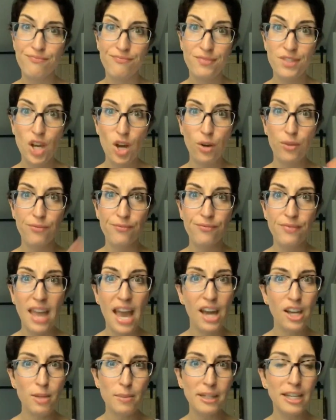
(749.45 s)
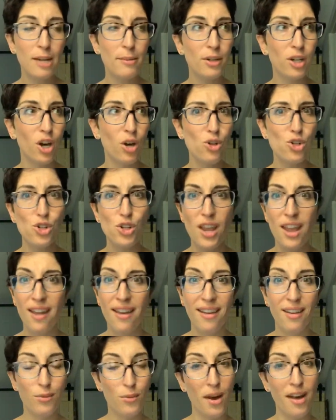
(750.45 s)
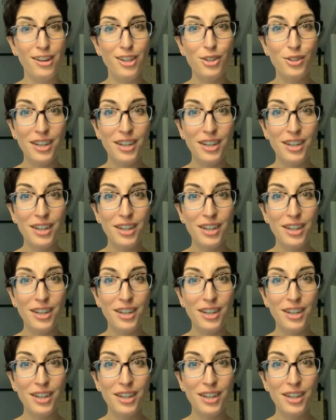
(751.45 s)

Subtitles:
So how do you become a coach? Well,